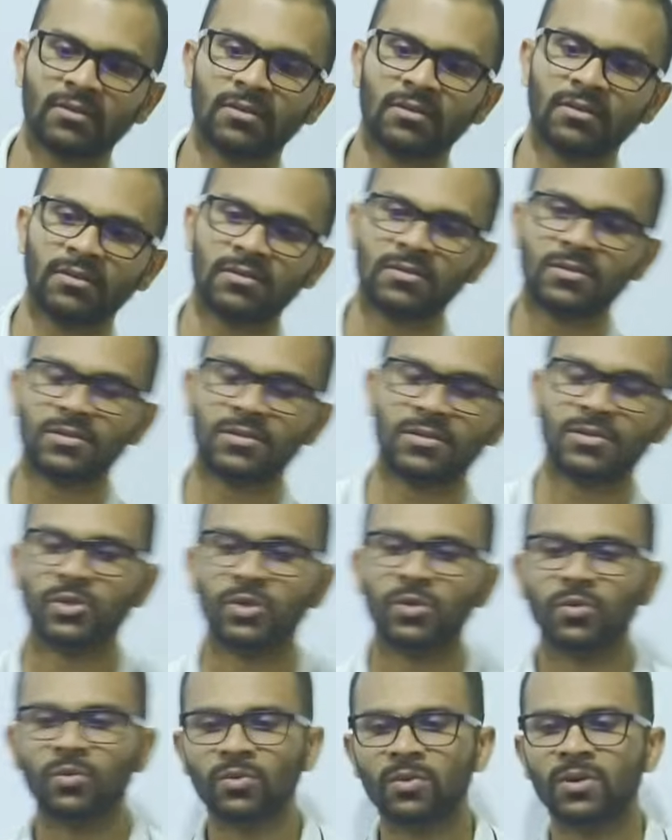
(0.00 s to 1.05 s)
to you
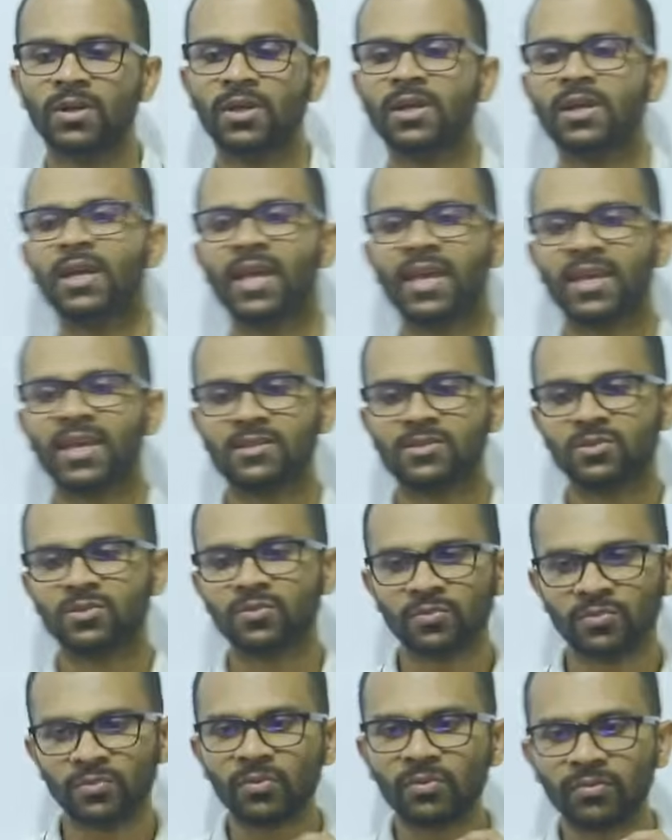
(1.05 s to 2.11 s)
is to
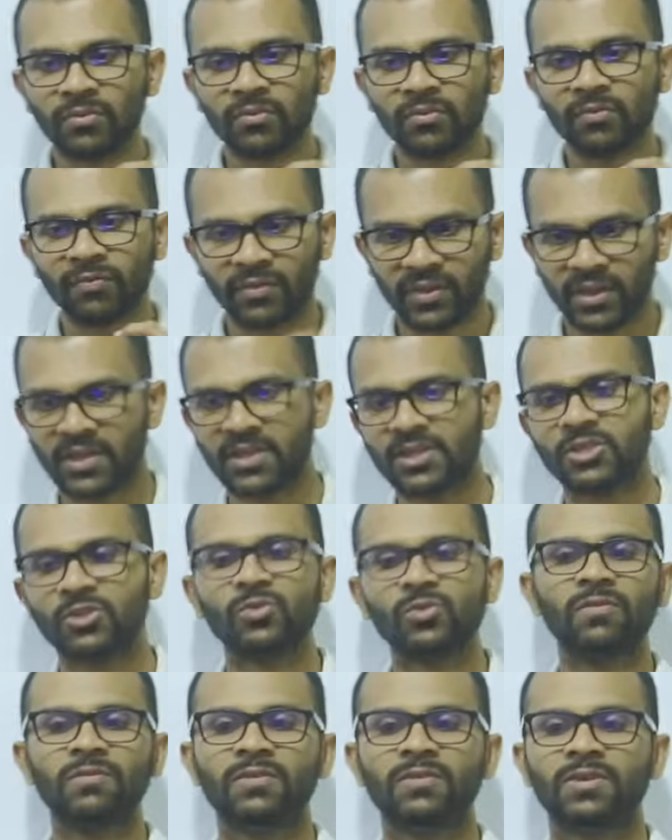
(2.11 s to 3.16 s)
finish your
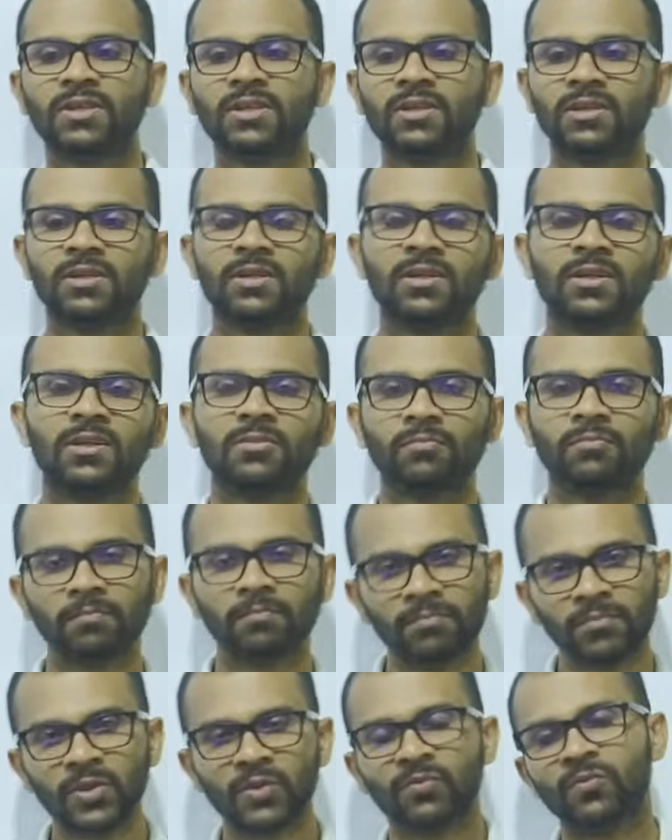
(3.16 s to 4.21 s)
work
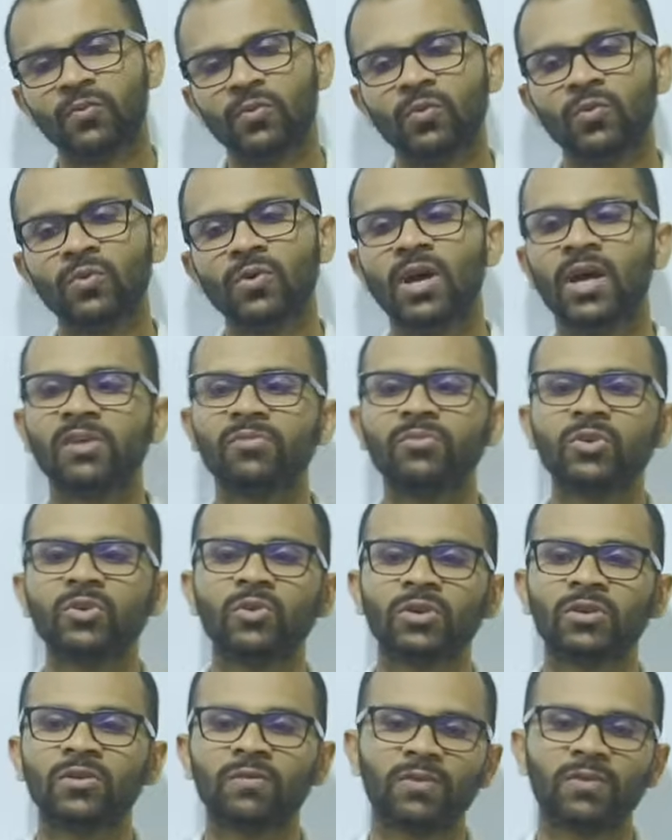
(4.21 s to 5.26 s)
before I'm going to
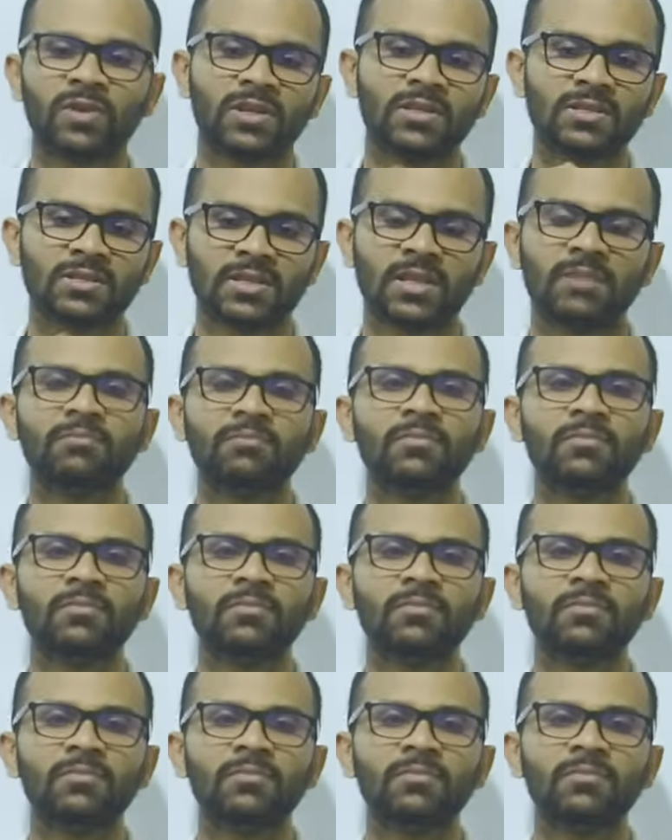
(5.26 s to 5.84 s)
finish them